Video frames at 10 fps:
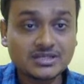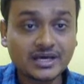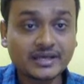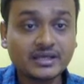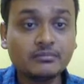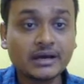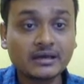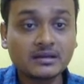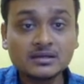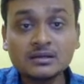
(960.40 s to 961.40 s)
thy
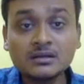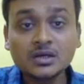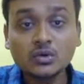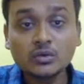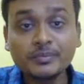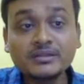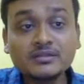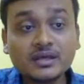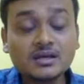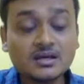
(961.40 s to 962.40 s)
Byron,
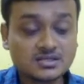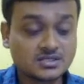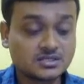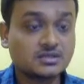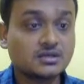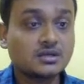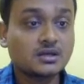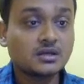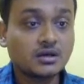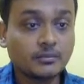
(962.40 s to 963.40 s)
open thy gut.
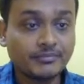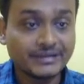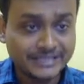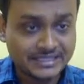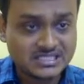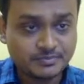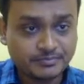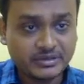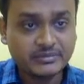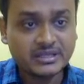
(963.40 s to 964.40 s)
Britain's
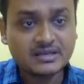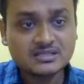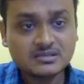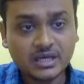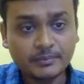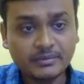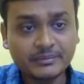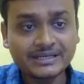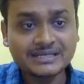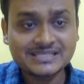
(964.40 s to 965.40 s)
preeminence
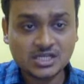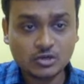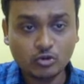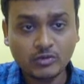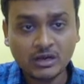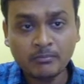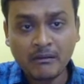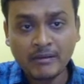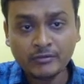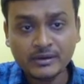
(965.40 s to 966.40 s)
in the global
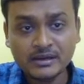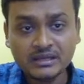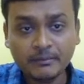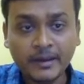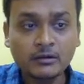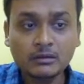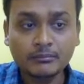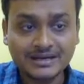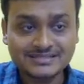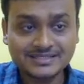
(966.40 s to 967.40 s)
power will depend
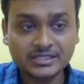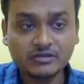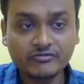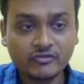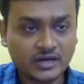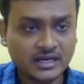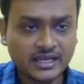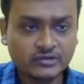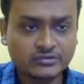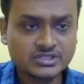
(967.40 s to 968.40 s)
on mastery of foreign
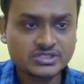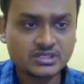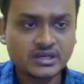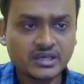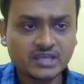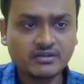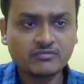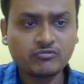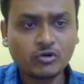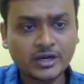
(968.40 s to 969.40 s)
language. Even
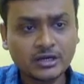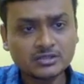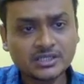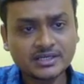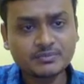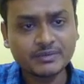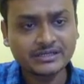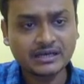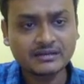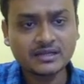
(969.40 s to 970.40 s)
a foreign author is
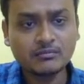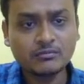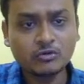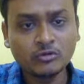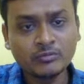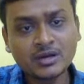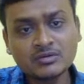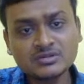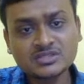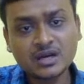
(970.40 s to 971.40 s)
better than a
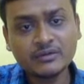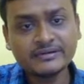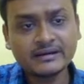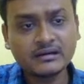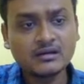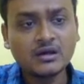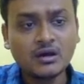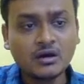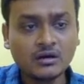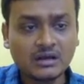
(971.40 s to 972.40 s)
homegrown scoundrel.
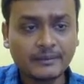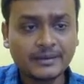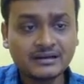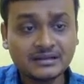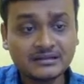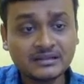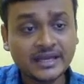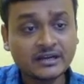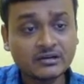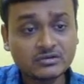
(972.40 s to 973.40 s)
Or abandon
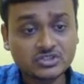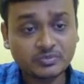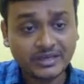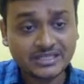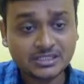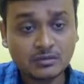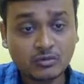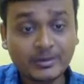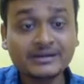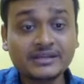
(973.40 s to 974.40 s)
the introspection of
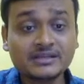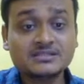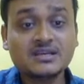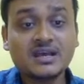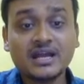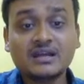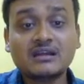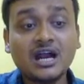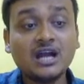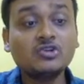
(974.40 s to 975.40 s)
romantics and
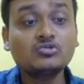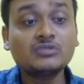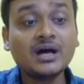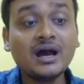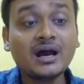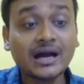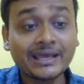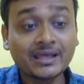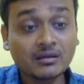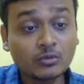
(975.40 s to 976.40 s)
turn to the
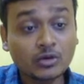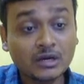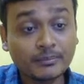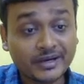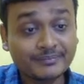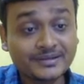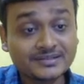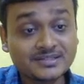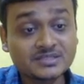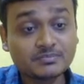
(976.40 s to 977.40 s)
higher moral
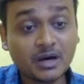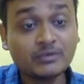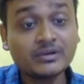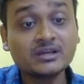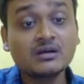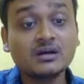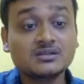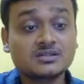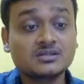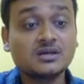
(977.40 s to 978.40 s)
purposes found in
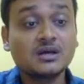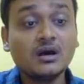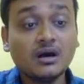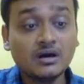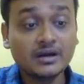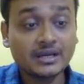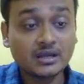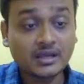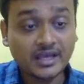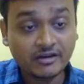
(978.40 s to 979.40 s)
Goethe. Or
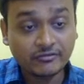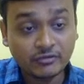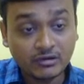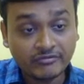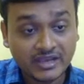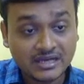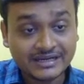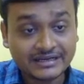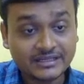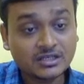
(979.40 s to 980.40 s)
in careful
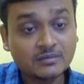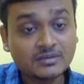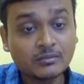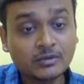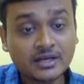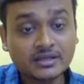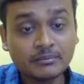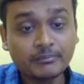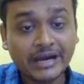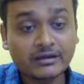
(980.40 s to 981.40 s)
veiled critique of the
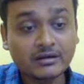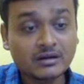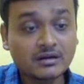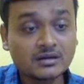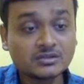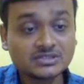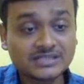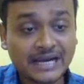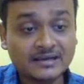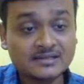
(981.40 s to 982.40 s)
monarchy, Byron and Goethe
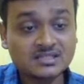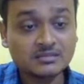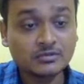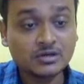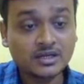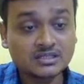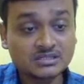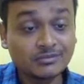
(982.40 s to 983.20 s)
stand symbolically